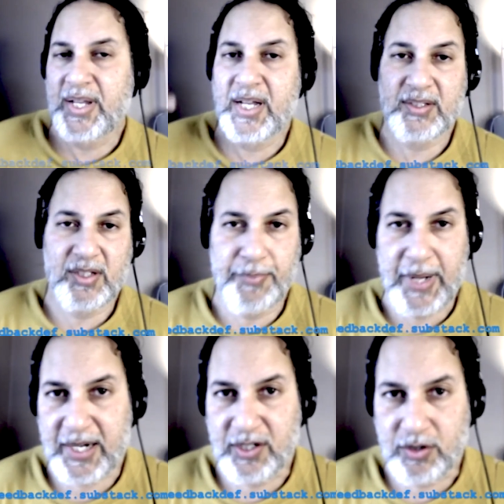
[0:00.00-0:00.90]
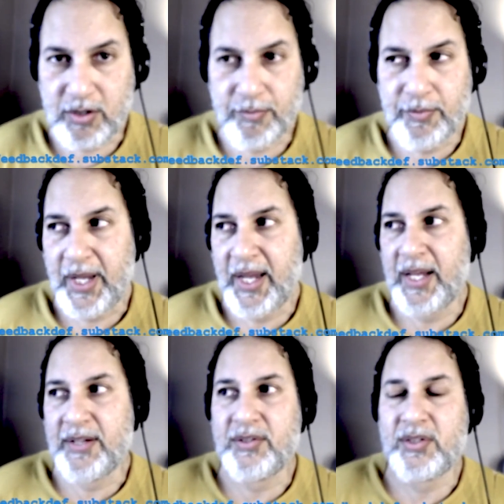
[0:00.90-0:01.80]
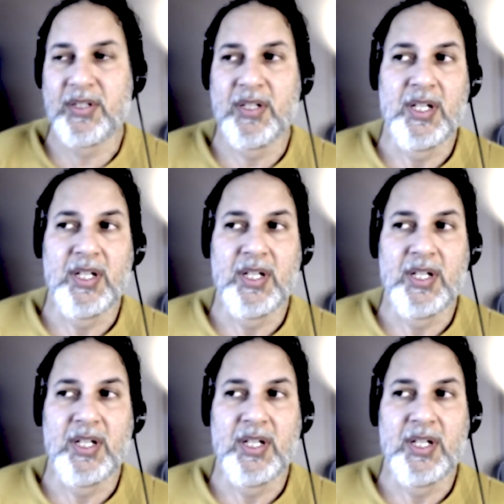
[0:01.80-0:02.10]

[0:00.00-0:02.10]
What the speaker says: got to Pachyderm, and